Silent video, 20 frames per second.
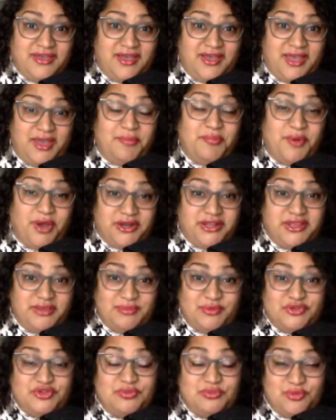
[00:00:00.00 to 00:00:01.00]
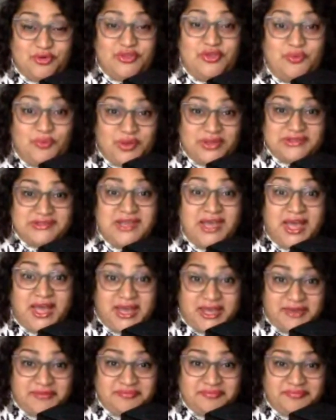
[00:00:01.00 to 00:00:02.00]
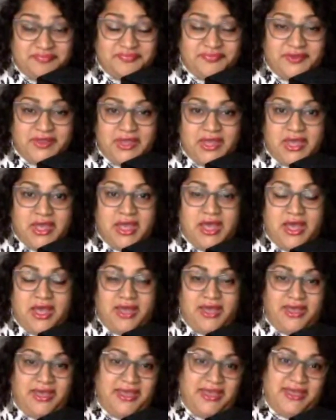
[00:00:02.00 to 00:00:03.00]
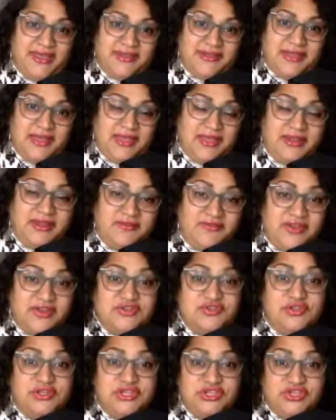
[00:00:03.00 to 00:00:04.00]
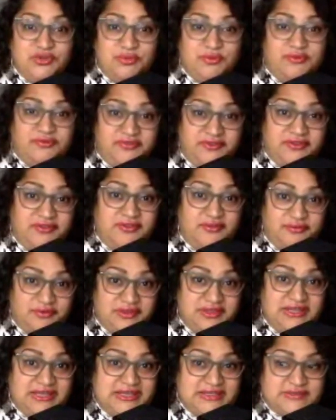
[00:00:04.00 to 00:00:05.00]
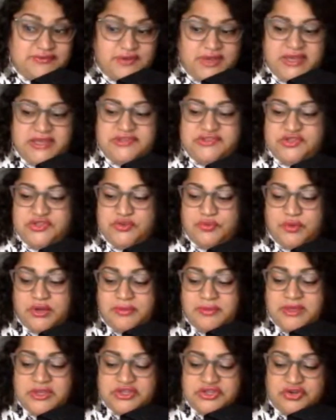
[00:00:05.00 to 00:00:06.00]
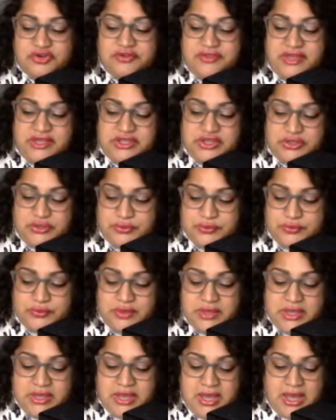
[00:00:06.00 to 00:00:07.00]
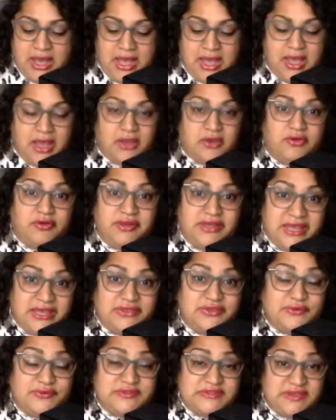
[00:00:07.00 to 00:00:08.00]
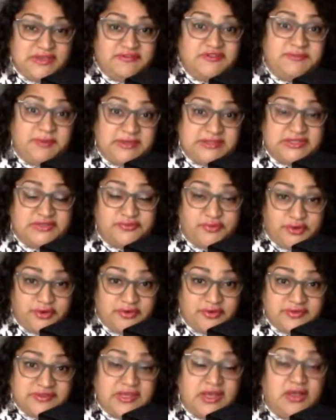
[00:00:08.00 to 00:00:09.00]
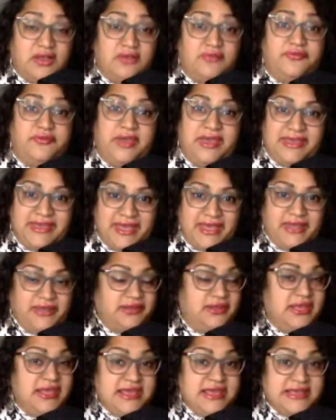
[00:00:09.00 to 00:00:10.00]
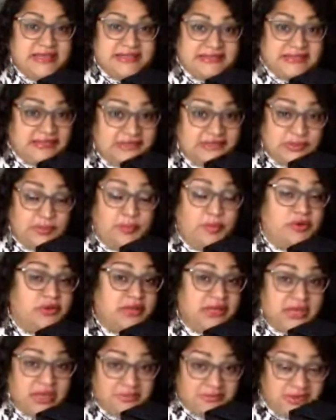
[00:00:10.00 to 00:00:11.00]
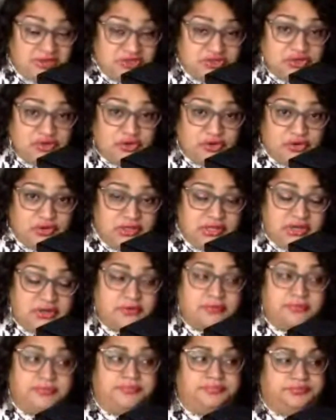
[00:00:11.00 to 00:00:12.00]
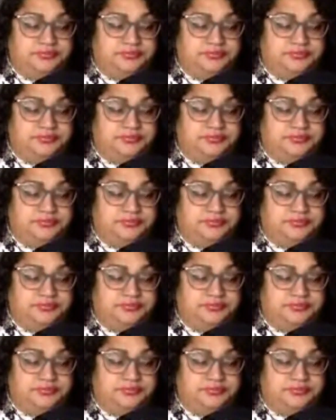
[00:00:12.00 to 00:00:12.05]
embody emotion more than one time, and eventually you will feel the release, right? So you want to make sure that you create those safe spaces for yourself. Again, seek that support like I mentioned earlier.